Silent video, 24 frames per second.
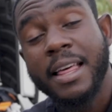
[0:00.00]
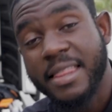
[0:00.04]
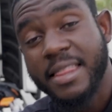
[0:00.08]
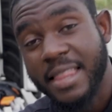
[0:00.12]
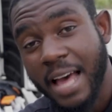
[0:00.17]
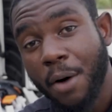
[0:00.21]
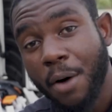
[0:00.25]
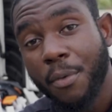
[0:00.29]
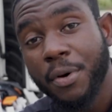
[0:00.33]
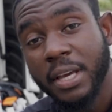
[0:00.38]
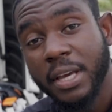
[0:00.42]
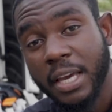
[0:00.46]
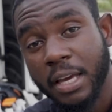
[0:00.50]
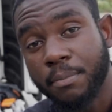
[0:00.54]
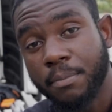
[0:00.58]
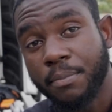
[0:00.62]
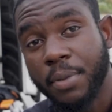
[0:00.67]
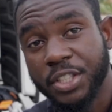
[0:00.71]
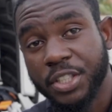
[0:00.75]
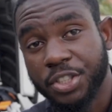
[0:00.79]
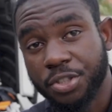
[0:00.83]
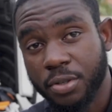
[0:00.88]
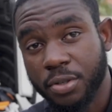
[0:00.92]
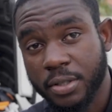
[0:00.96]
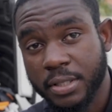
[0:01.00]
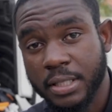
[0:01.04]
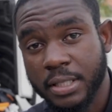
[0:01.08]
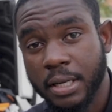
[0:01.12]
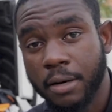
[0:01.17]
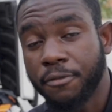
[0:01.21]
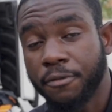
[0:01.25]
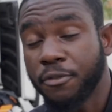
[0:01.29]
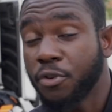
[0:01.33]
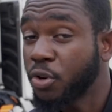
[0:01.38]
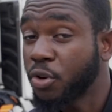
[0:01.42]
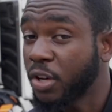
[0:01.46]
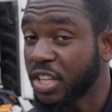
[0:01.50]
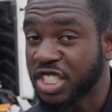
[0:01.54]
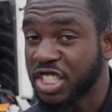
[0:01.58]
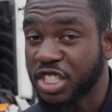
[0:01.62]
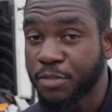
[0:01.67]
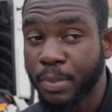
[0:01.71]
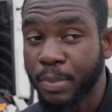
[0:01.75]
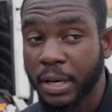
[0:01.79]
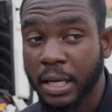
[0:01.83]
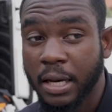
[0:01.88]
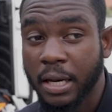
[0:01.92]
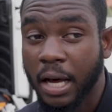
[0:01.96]
That way you can budget yourself. You can
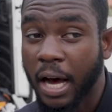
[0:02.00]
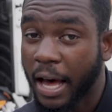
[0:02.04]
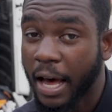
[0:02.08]
spend